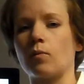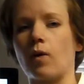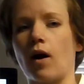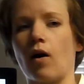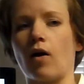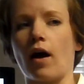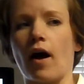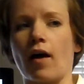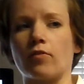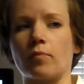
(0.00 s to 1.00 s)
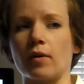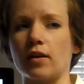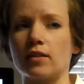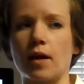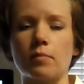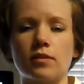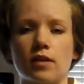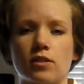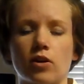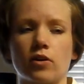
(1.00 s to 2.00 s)
Well, after many attempts,
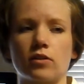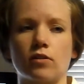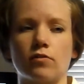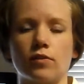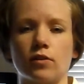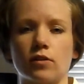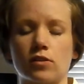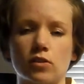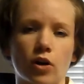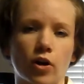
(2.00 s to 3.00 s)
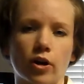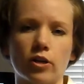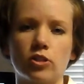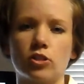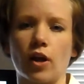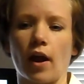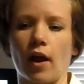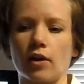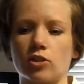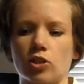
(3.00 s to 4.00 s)
I started to feel discouraged,
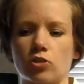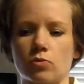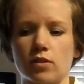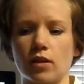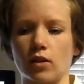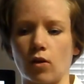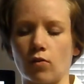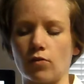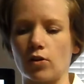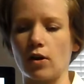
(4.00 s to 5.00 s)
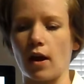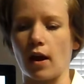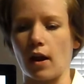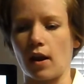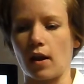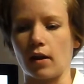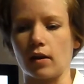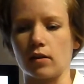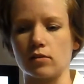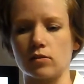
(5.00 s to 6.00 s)
and church was getting older, and
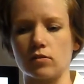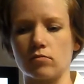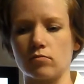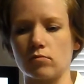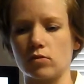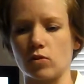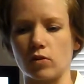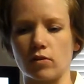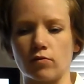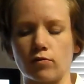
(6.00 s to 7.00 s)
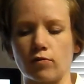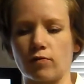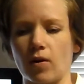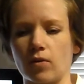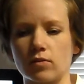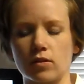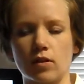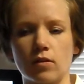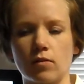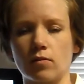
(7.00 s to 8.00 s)
I sort of
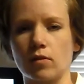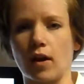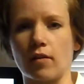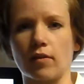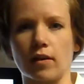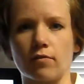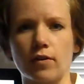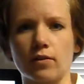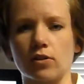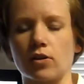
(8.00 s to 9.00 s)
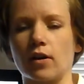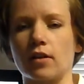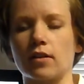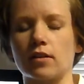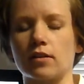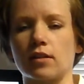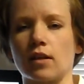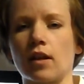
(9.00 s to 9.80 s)
felt kind of like a failure at this.